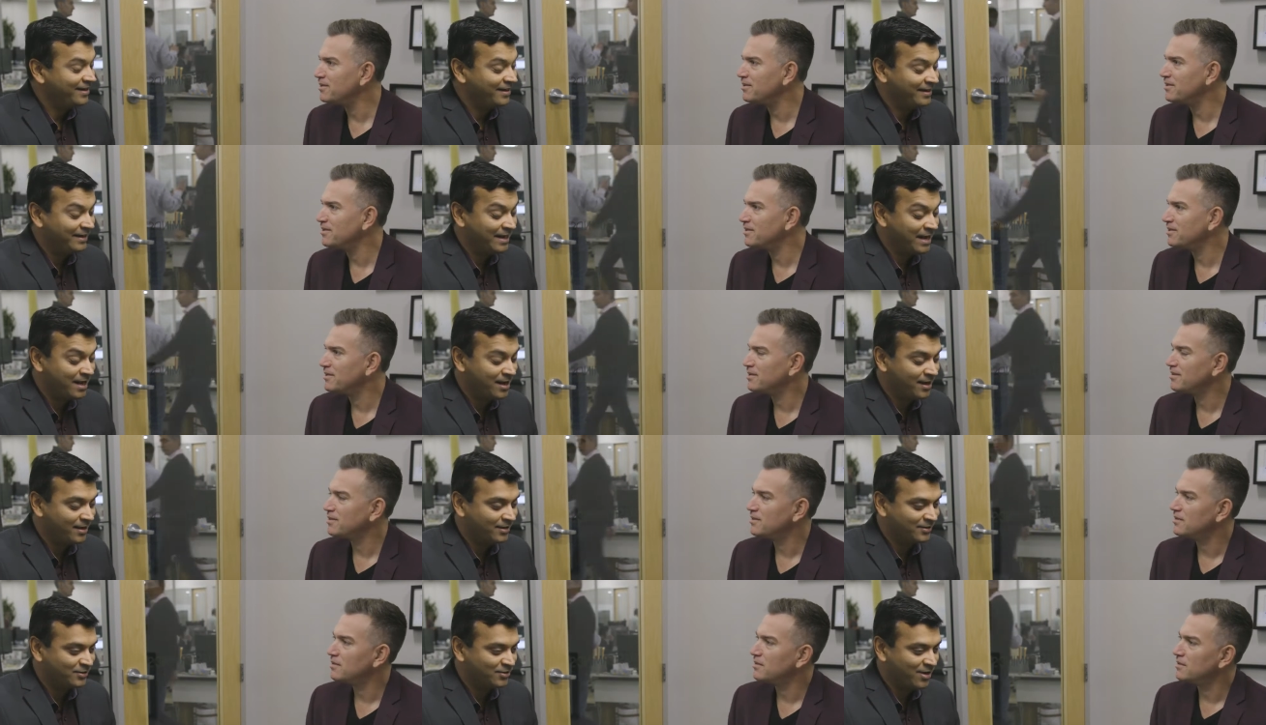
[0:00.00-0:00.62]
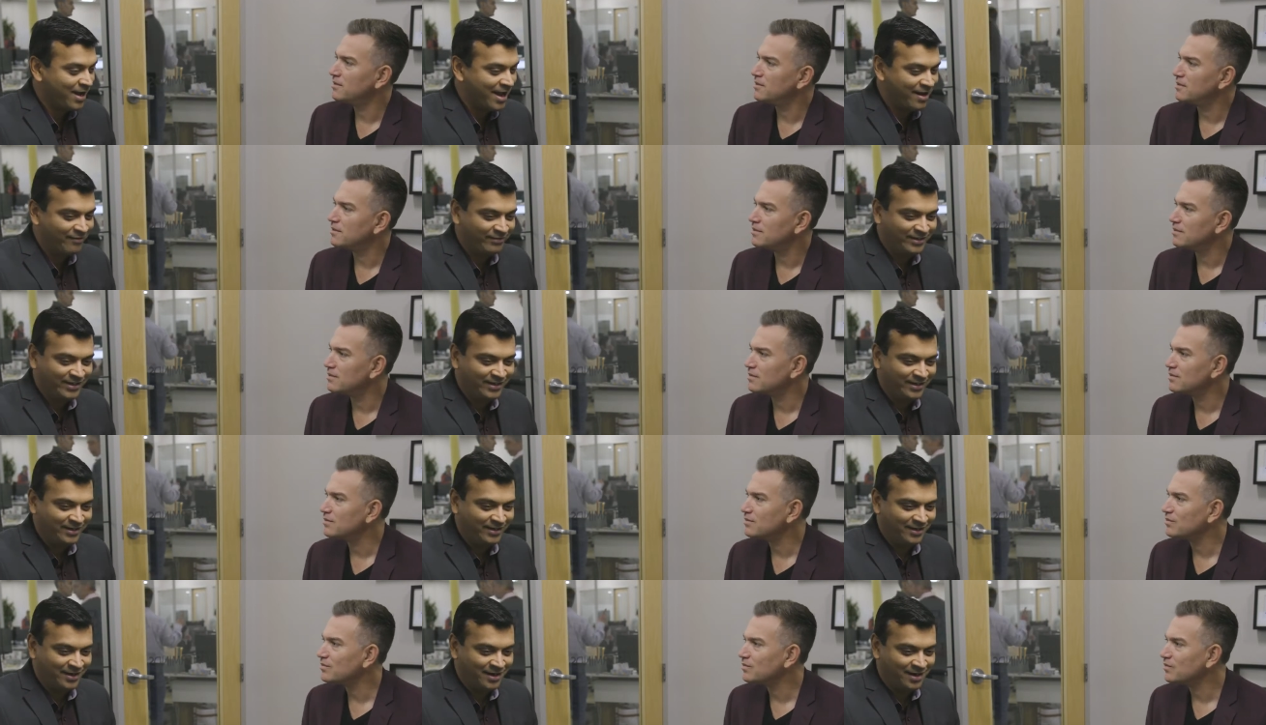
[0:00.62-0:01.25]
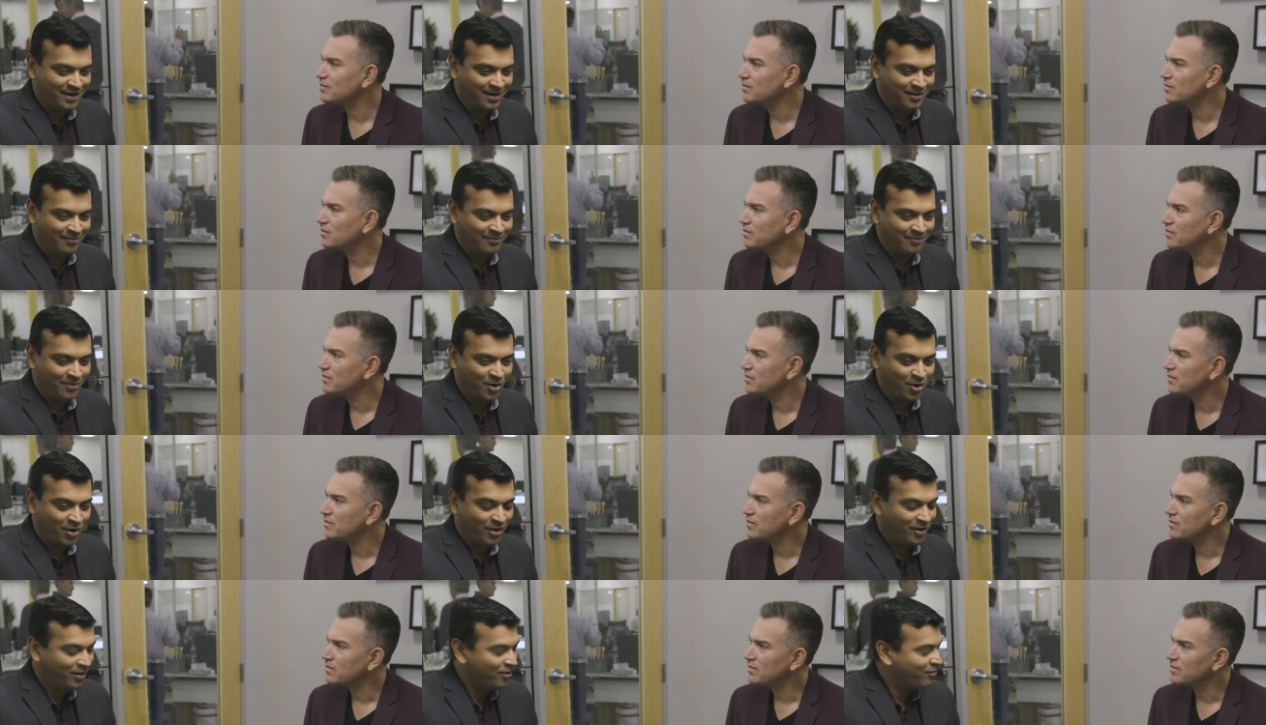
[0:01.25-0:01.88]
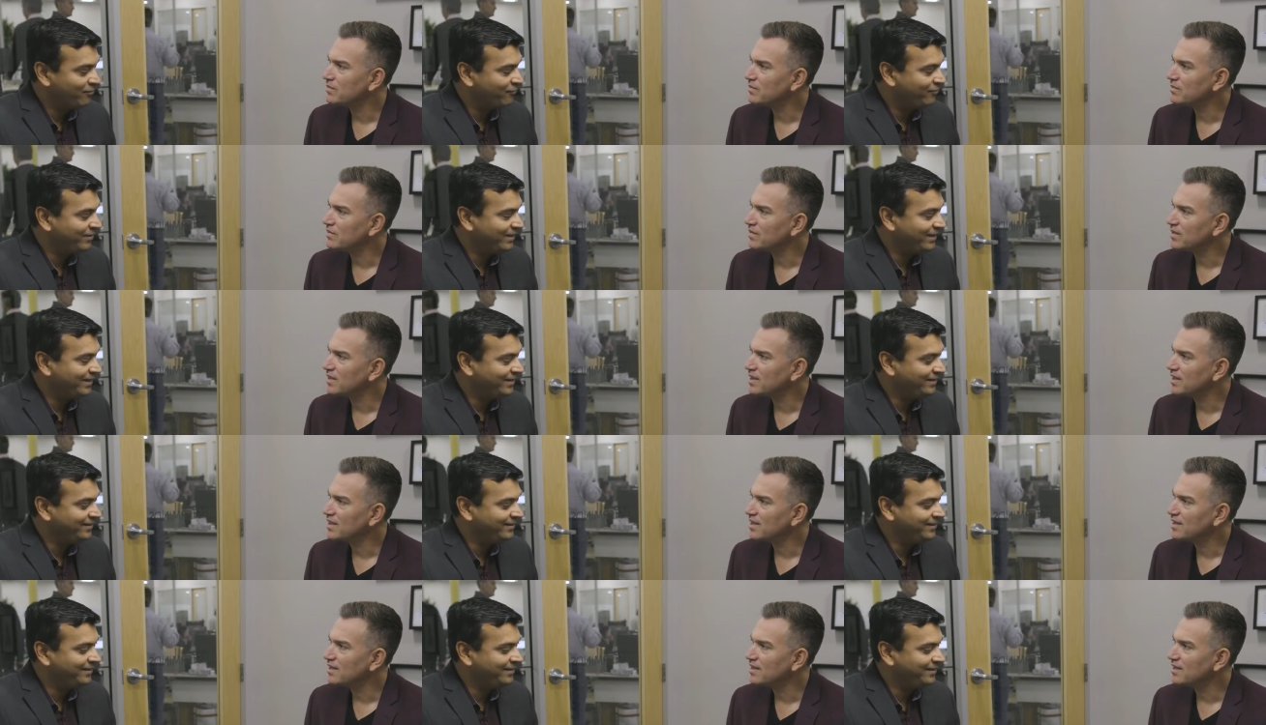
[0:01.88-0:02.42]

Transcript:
Speaker 1: Yeah, so I have the uh, honor of leading